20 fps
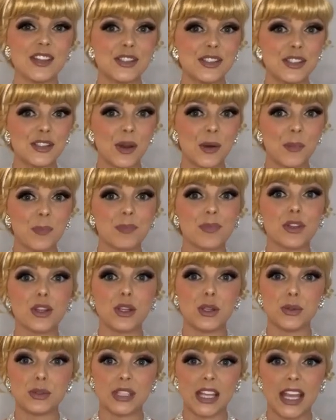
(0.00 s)
So
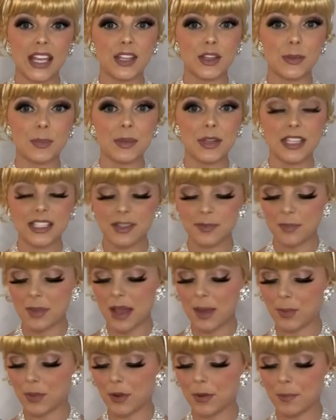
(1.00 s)
you take your piece of
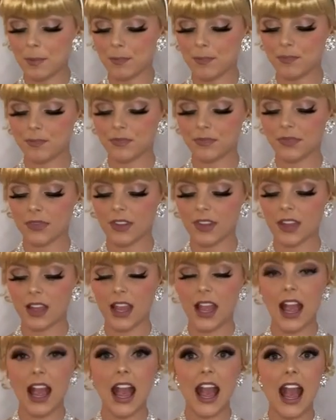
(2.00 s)
paper
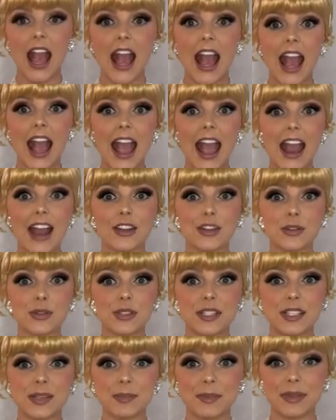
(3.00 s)
and you
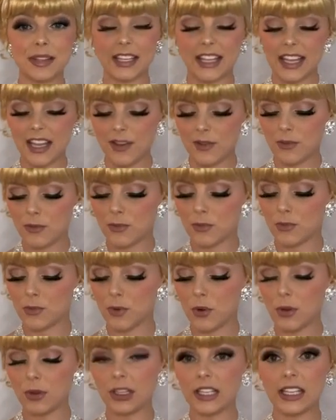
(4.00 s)
simply
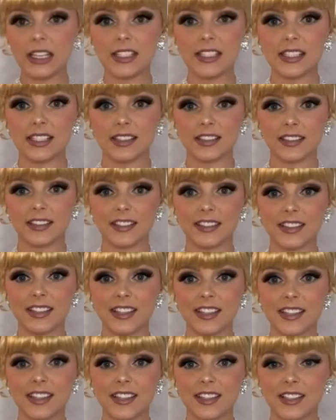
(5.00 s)
roll it
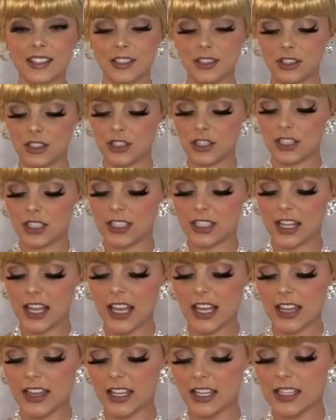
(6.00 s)
just
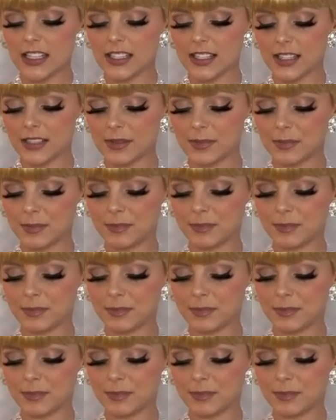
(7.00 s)
like this